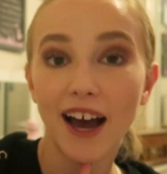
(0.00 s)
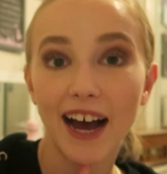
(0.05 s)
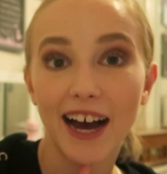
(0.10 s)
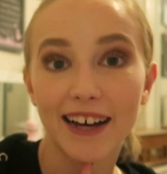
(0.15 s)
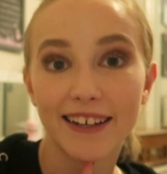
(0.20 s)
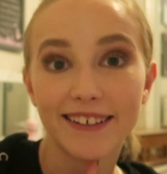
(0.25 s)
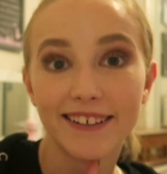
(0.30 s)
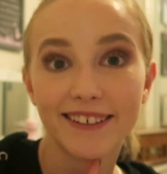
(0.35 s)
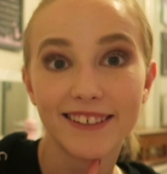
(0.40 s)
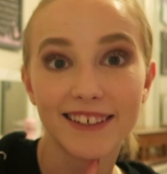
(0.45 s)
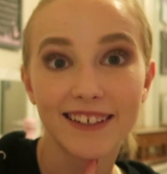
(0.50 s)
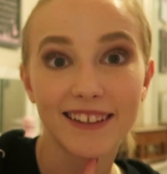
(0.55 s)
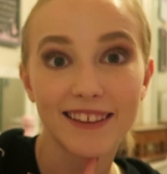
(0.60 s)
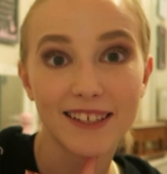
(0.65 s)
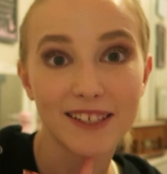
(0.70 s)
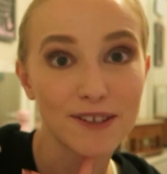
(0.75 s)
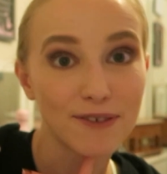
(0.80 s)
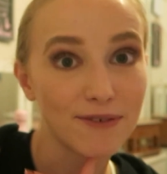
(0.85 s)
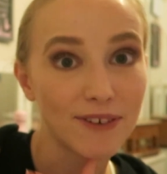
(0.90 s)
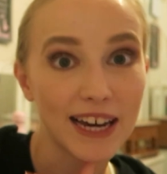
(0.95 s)
And
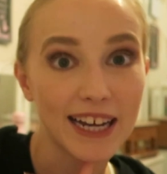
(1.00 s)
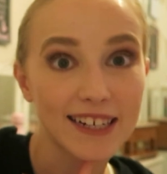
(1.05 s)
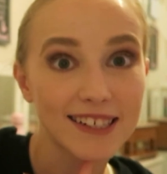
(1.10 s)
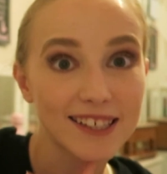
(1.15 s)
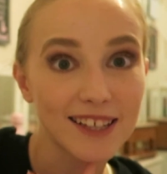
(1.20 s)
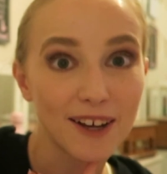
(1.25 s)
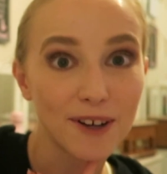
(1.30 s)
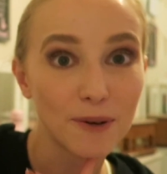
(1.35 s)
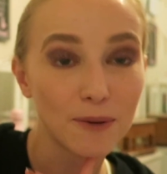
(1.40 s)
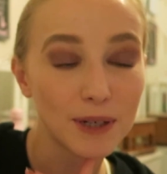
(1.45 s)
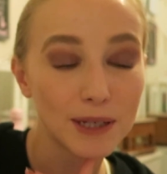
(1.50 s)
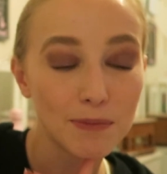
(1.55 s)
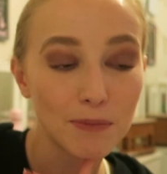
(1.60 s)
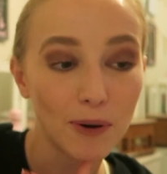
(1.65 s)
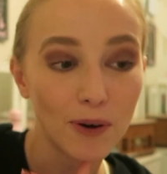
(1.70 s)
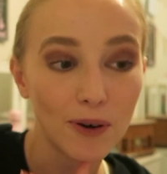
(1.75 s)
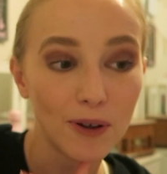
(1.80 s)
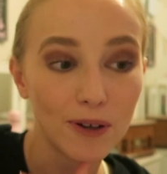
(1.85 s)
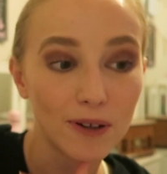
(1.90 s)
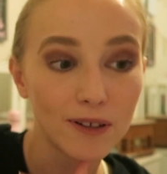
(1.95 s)
there's a face that I always
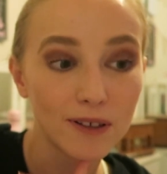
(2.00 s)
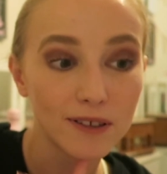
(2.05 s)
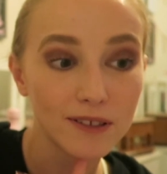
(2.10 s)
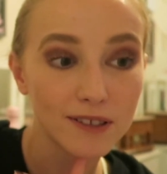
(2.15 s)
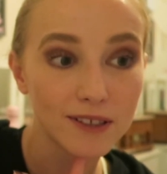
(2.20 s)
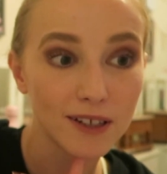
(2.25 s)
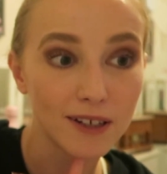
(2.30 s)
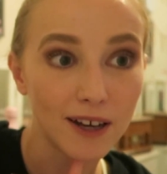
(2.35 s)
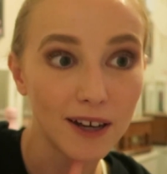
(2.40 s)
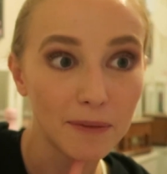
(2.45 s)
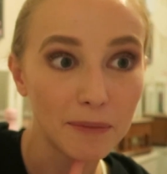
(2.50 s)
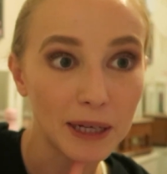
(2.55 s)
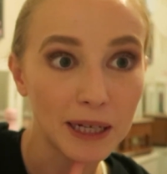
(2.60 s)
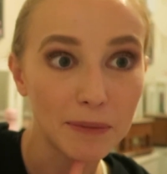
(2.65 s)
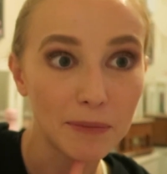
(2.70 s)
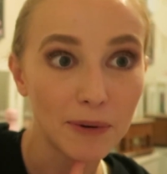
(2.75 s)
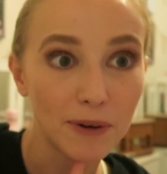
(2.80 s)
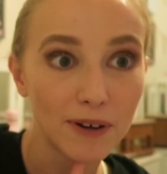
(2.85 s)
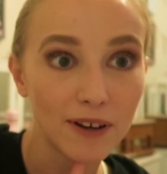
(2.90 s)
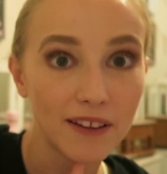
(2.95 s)
pull to like
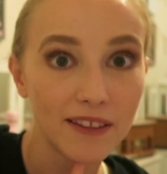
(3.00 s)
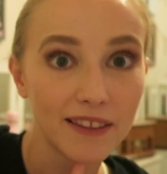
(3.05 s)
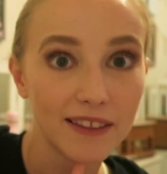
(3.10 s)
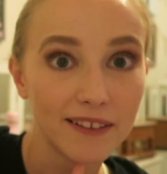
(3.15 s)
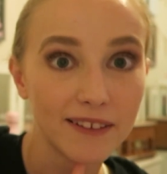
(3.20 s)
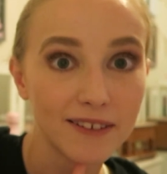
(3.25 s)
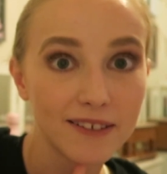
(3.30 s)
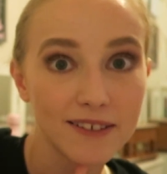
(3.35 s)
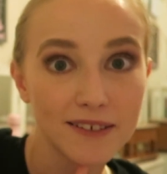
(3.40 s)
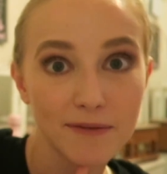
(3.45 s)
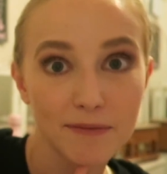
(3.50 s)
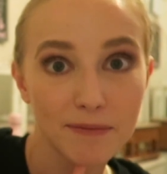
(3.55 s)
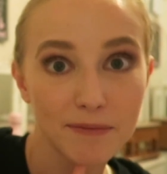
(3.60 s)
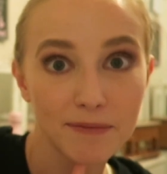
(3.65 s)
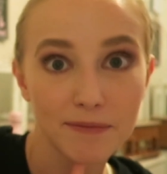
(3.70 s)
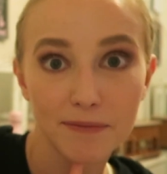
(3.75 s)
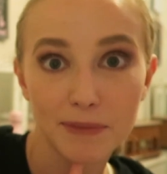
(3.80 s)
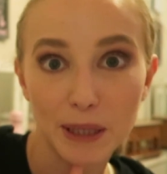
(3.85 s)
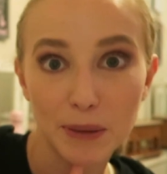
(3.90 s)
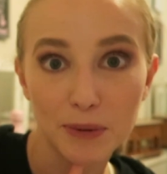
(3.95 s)
people, and
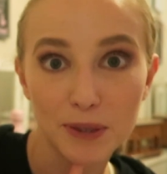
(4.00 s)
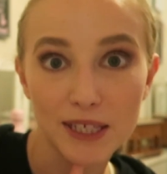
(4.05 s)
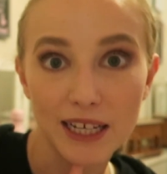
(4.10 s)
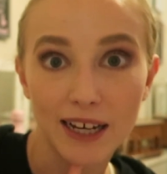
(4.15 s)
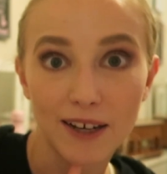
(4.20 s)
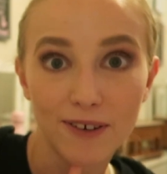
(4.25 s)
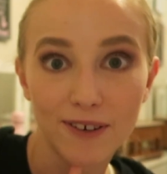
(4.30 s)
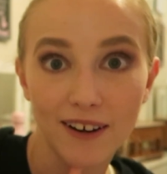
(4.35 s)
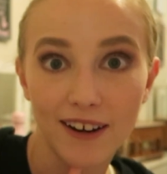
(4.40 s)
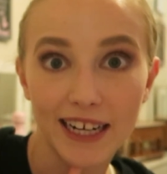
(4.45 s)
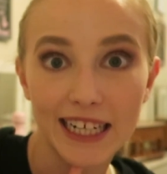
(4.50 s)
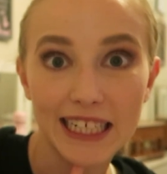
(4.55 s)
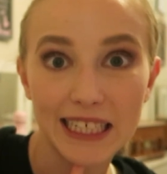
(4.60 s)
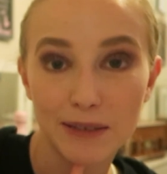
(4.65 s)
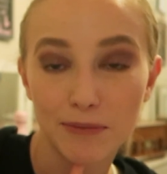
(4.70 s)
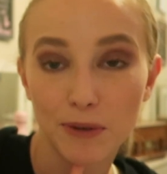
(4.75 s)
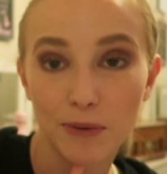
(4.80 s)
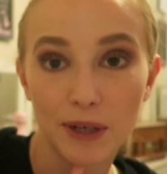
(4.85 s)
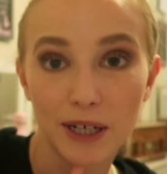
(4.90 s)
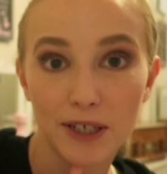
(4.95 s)
people say I look like
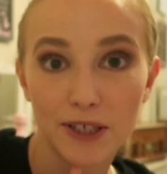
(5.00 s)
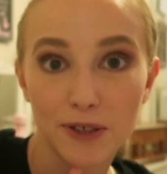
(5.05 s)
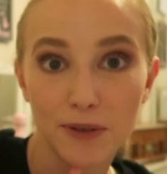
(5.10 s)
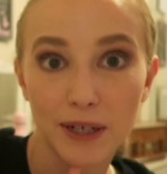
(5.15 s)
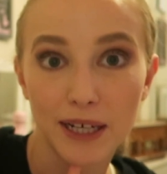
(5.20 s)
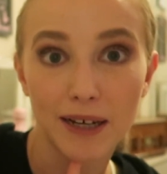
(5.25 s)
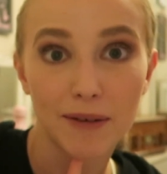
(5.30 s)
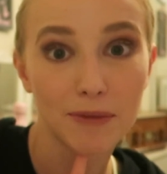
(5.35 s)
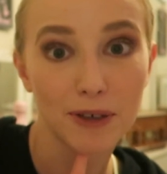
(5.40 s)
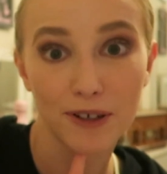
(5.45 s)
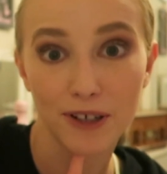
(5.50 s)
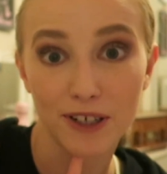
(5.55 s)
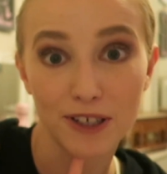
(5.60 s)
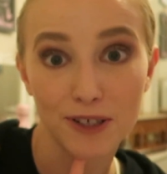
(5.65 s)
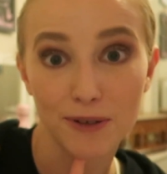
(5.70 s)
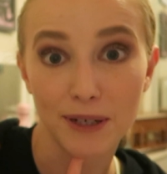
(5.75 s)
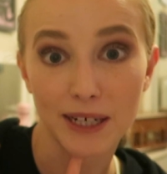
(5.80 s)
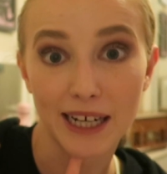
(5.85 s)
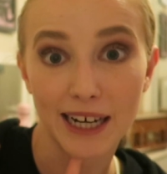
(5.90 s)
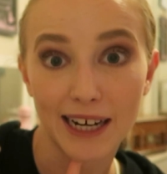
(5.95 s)
Yzma when I do it. I'm not going
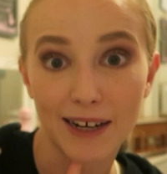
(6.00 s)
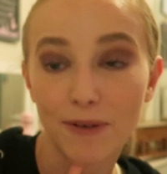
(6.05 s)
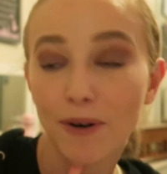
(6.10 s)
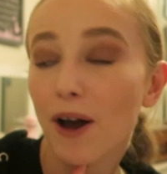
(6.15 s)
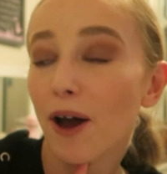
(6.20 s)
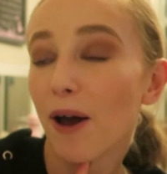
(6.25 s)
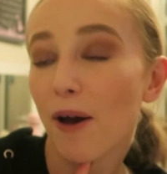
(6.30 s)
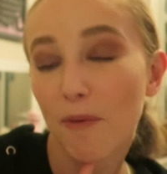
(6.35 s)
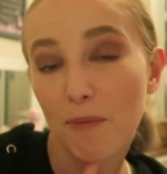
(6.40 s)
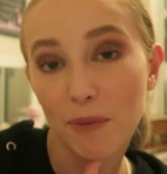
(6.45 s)
to do it now.